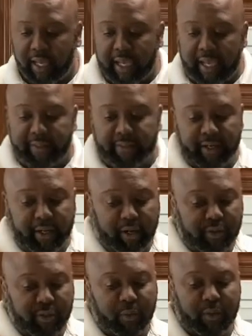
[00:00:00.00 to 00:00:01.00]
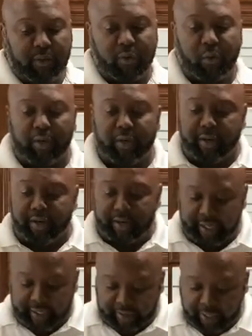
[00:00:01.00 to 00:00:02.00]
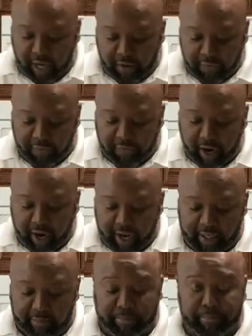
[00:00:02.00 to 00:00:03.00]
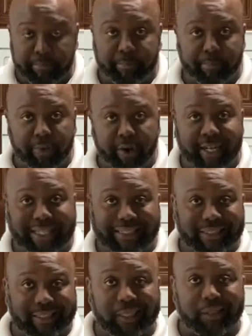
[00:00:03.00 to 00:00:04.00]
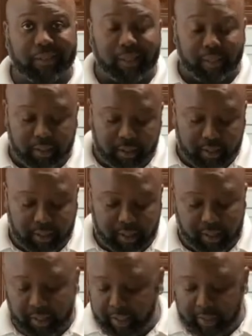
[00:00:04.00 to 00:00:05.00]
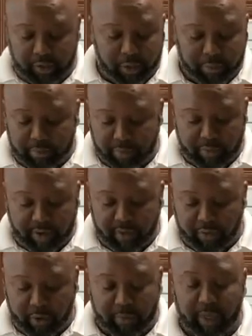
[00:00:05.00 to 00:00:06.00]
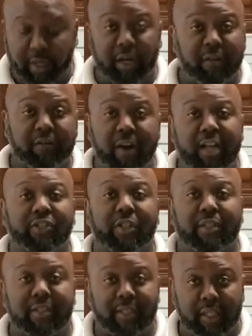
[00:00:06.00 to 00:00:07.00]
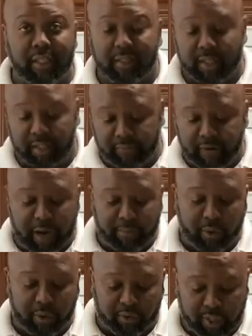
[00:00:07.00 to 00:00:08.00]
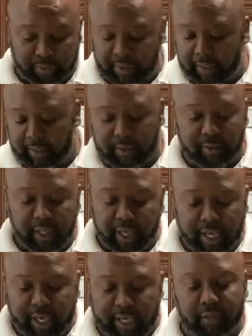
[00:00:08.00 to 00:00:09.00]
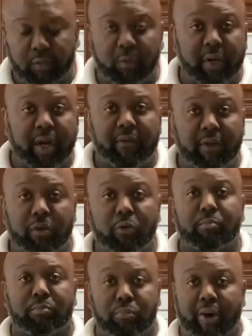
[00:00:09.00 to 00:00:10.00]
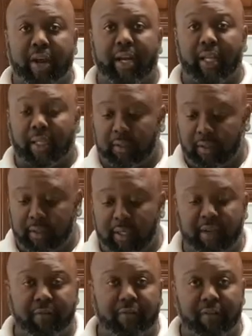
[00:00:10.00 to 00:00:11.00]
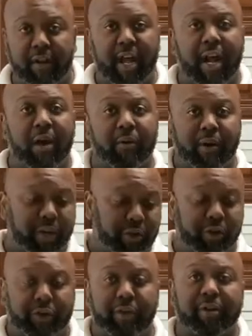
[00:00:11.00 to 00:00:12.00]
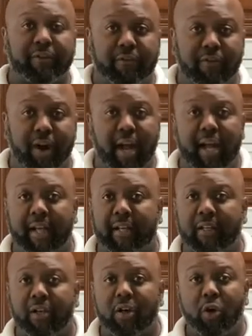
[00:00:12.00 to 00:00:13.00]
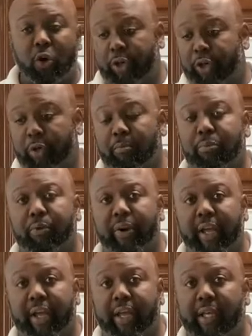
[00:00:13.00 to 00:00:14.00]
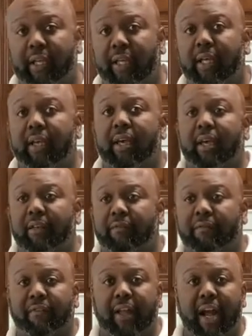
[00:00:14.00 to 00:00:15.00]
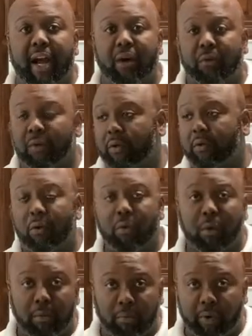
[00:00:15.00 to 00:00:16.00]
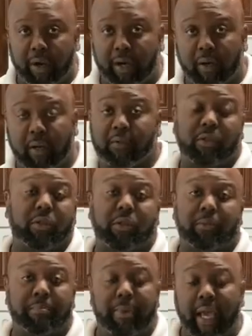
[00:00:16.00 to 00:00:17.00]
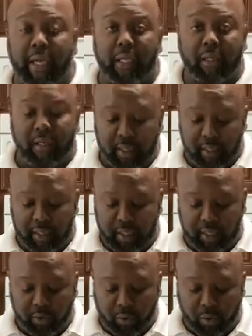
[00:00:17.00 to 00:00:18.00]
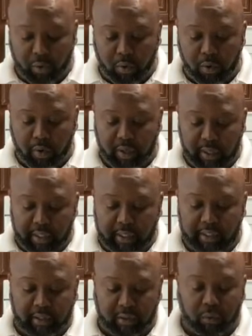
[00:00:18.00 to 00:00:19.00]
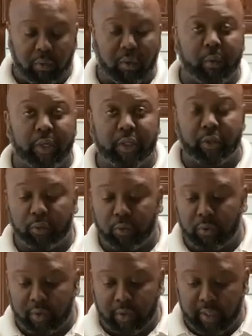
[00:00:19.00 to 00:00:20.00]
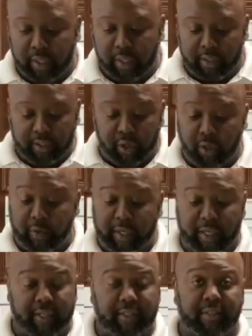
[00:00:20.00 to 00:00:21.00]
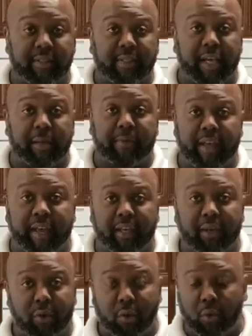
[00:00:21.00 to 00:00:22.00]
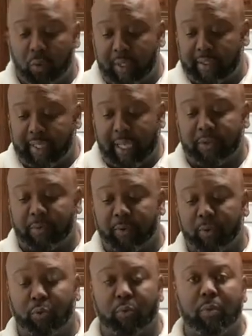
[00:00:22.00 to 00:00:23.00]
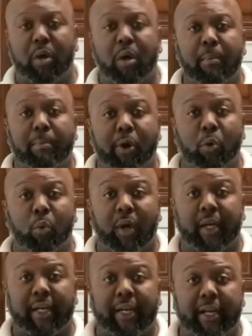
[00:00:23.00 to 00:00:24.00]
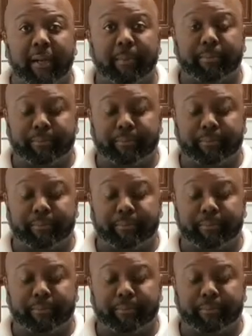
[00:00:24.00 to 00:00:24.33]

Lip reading: And then also what's going on there is our fried breading seasoning. You may have heard me call it fried chicken seasoning, fried pork chop seasoning. It's whatever you're breading in flour and you're gonna fry, or you're gonna bread in flour or breadcrumbs, and you can bake either or. This is what we use. So, and it's the same thing, 1 tablespoon per 1 cup.